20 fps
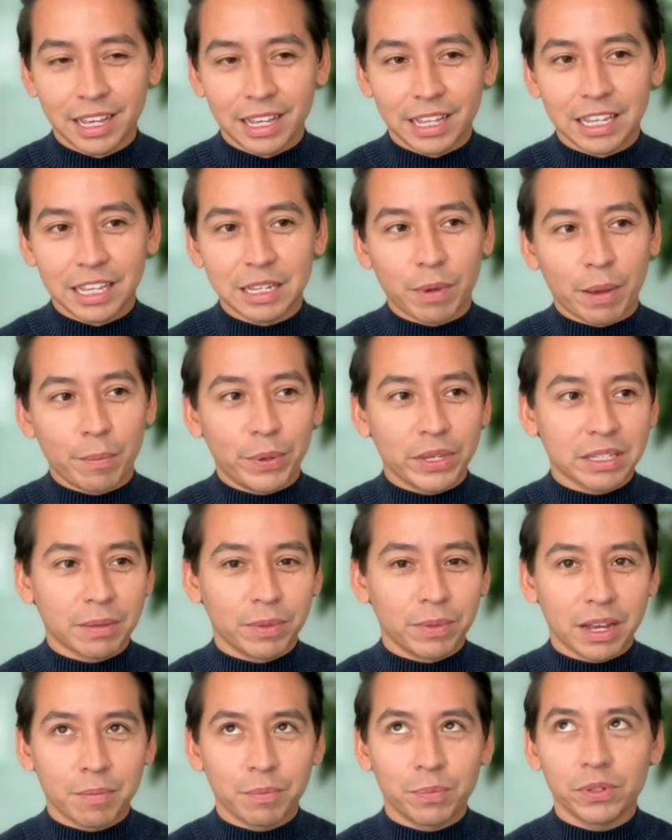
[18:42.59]
This might be
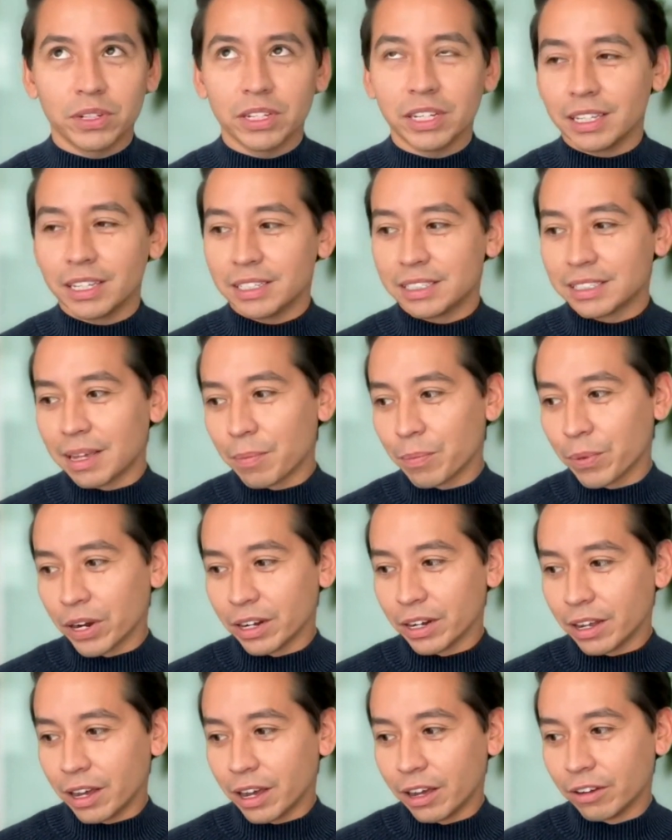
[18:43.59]
something completely
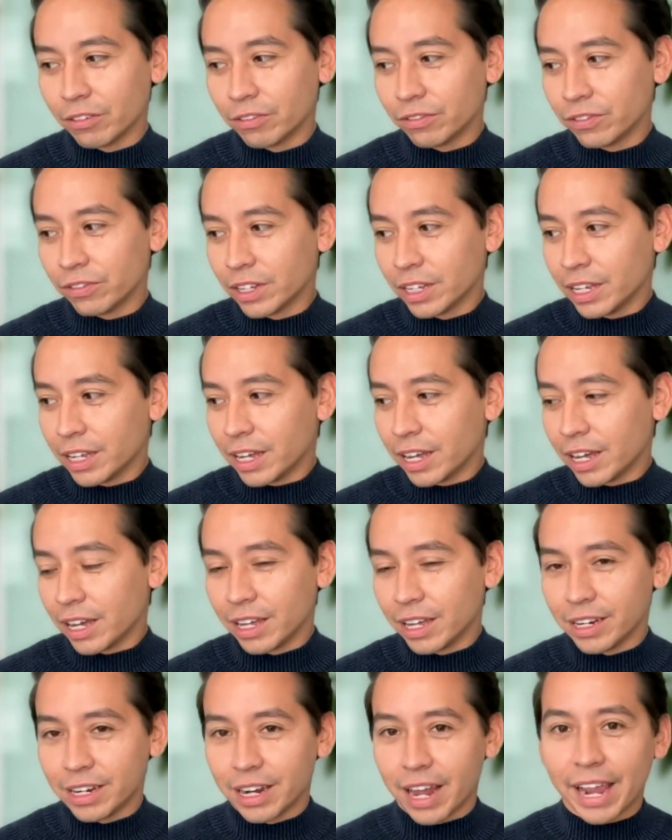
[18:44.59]
separate of
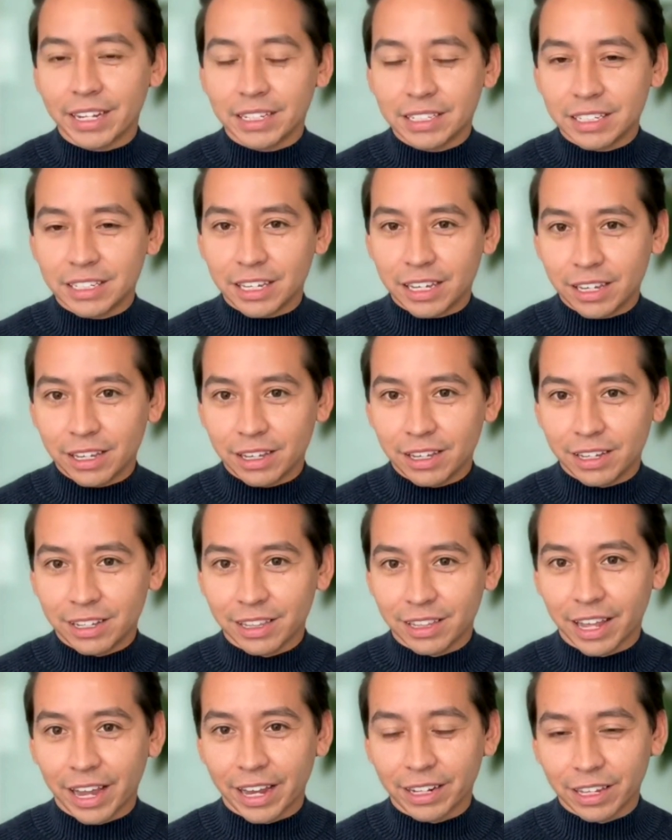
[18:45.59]
an IT
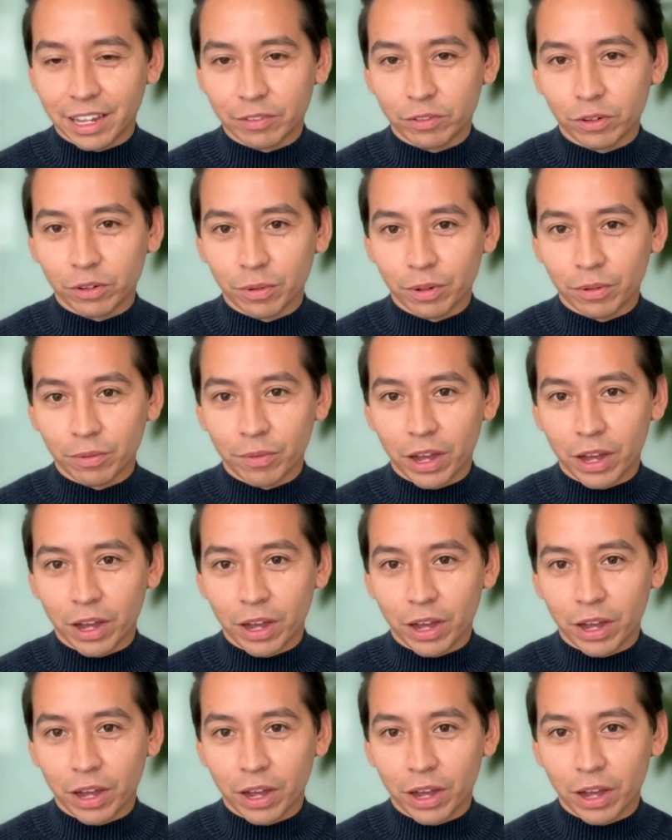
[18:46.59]
level